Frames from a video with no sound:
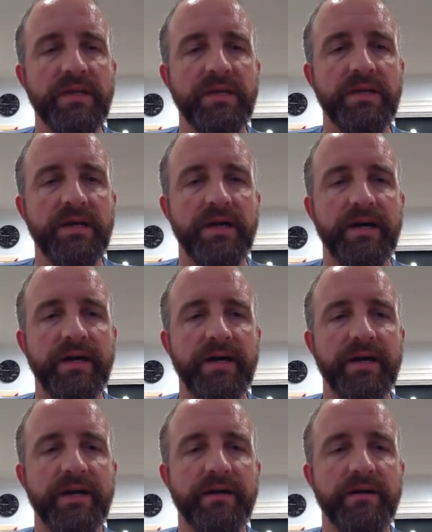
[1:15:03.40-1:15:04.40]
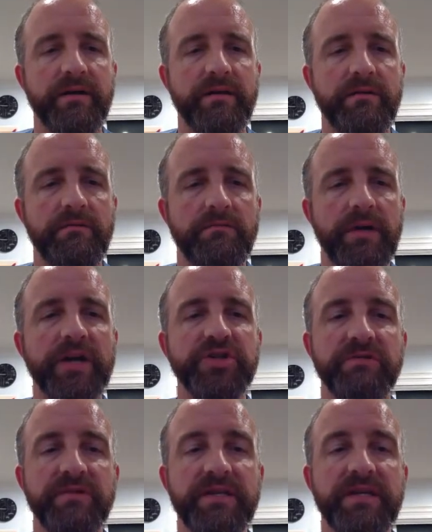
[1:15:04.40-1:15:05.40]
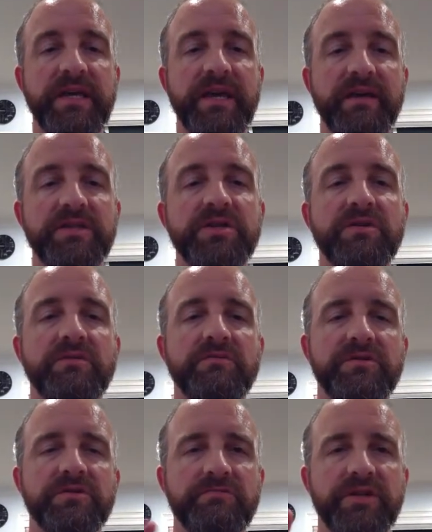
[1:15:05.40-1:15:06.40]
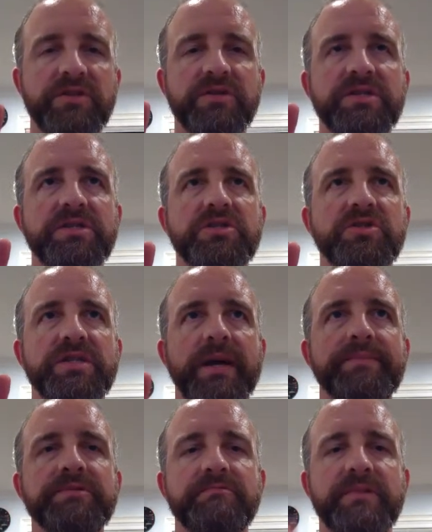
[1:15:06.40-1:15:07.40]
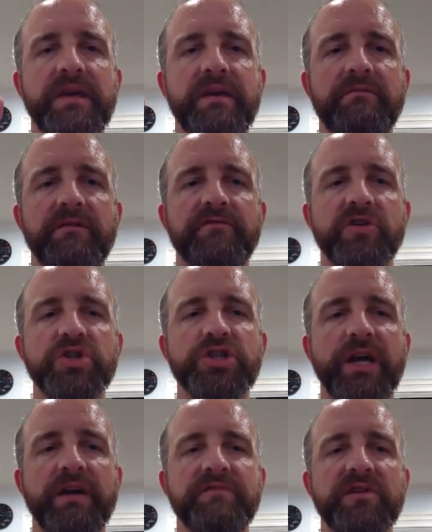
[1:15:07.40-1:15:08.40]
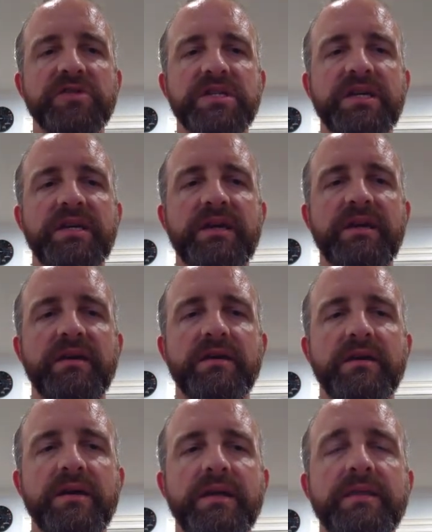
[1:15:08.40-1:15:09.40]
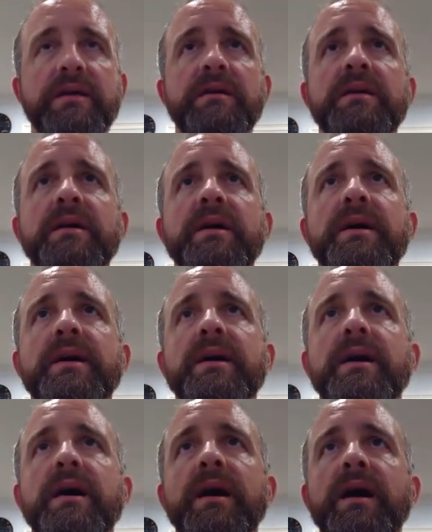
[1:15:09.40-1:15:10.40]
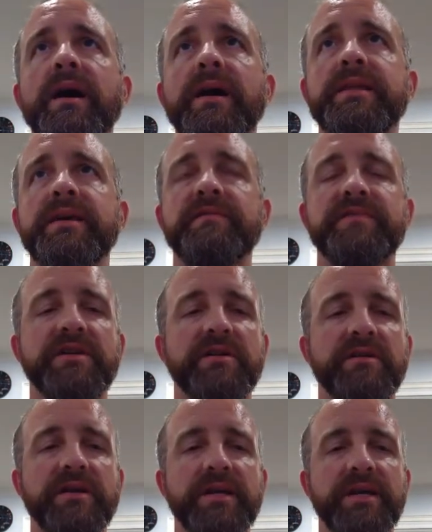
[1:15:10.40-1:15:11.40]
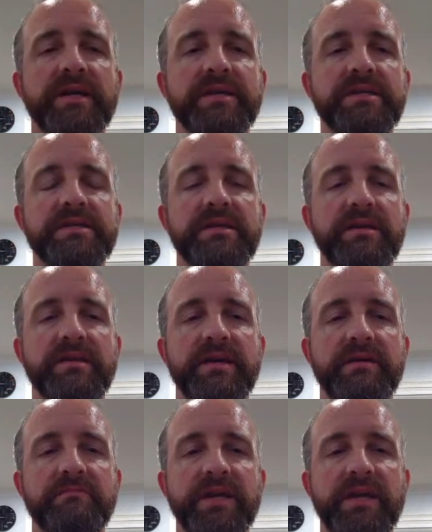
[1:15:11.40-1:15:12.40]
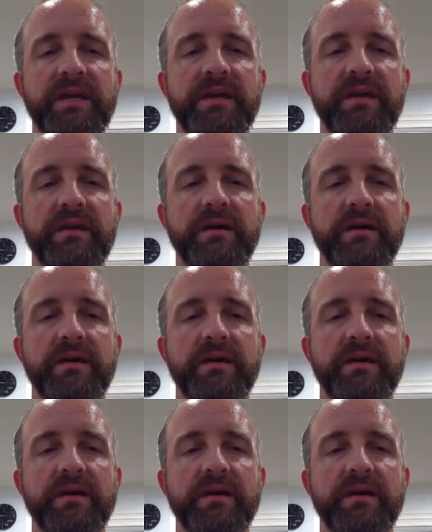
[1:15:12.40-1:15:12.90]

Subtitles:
uh, actually read the key. So we do this in 2 steps. We first check if there's a key in there, and then if there is, then we